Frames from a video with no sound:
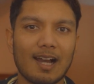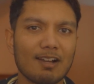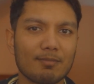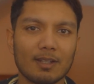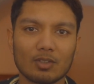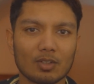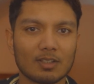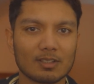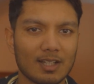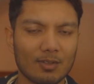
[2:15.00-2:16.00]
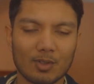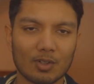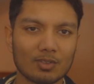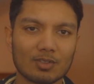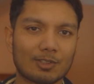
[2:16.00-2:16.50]
I've met doctors that have
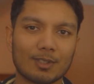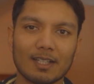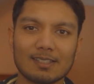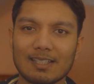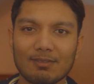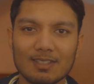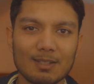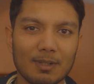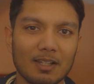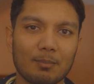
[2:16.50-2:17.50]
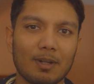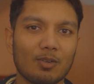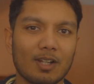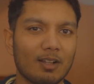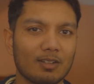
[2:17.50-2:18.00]
gone on to create £70 million
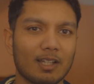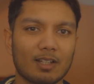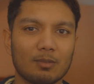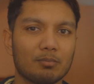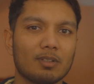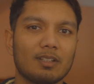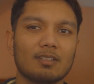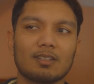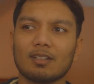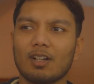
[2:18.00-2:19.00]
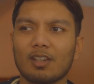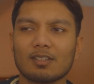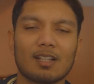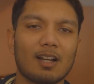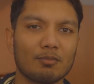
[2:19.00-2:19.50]
health tech companies and
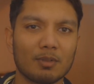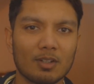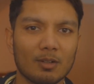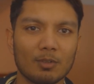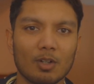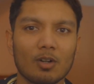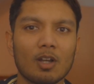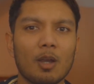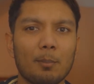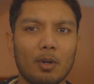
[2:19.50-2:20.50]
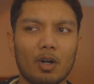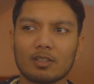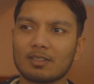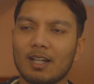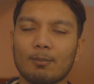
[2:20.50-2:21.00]
others that have become, you know,
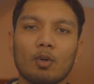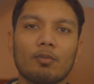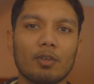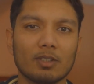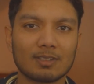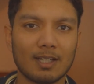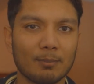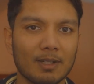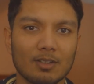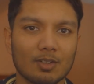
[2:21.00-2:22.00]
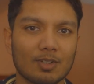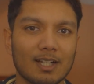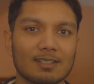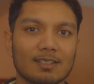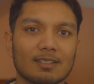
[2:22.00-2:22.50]
part-time or full-time medical
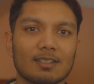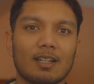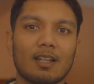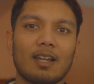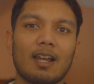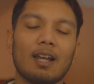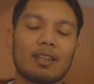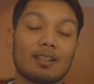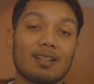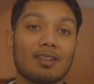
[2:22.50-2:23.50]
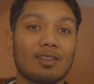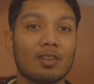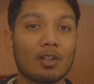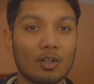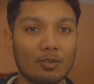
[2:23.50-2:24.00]
writers. I think that
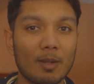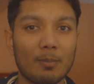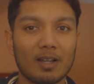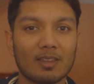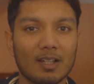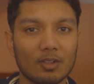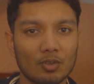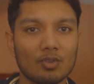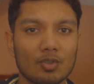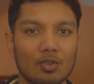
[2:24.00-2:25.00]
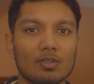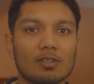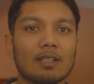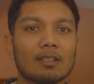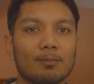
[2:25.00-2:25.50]
the career path that you choose
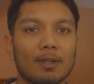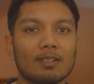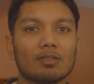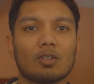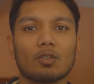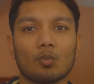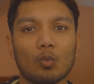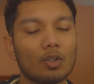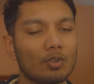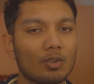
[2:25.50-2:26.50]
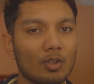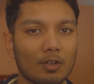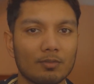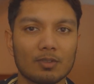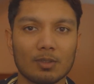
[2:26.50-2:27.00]
is based on what you
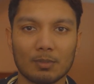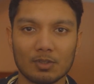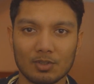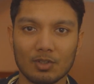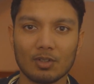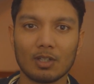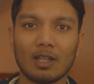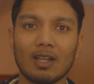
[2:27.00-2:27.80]
love to pursue,